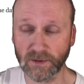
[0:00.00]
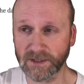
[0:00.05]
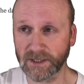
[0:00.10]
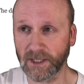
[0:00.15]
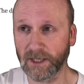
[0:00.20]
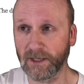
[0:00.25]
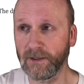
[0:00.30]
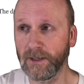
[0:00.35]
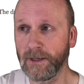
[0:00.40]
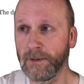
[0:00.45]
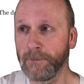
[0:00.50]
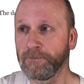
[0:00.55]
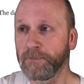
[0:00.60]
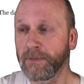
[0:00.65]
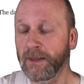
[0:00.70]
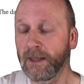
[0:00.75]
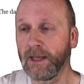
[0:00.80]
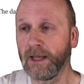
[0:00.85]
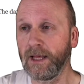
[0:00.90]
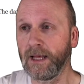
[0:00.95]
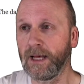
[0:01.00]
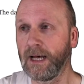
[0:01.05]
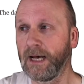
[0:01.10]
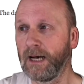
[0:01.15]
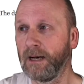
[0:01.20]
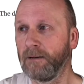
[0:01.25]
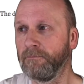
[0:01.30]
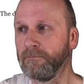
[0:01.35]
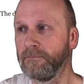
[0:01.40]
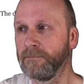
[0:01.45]
So
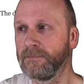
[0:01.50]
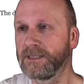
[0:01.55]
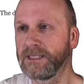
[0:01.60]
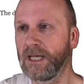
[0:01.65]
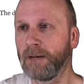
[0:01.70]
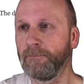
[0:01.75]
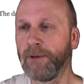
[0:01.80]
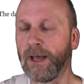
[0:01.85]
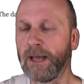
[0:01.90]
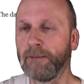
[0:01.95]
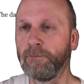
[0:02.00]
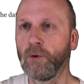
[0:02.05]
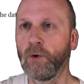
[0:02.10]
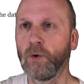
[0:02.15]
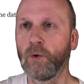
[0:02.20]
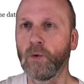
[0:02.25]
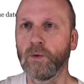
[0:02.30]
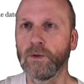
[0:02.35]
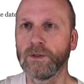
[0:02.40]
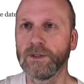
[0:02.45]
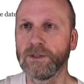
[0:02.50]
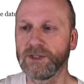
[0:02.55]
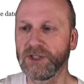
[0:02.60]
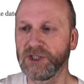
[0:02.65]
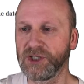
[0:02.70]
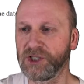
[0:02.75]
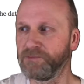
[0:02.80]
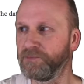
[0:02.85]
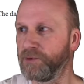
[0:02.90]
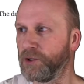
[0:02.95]
some people
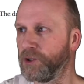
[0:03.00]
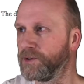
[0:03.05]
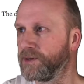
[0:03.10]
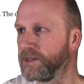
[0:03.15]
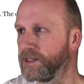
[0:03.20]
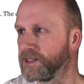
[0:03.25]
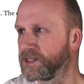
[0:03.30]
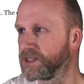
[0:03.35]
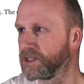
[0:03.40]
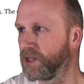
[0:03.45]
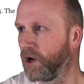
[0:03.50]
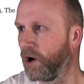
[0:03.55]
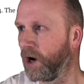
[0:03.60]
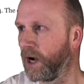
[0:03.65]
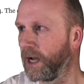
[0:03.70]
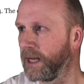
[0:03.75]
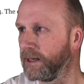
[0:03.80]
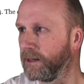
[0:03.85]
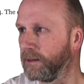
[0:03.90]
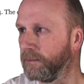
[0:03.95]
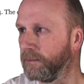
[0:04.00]
dispute the sign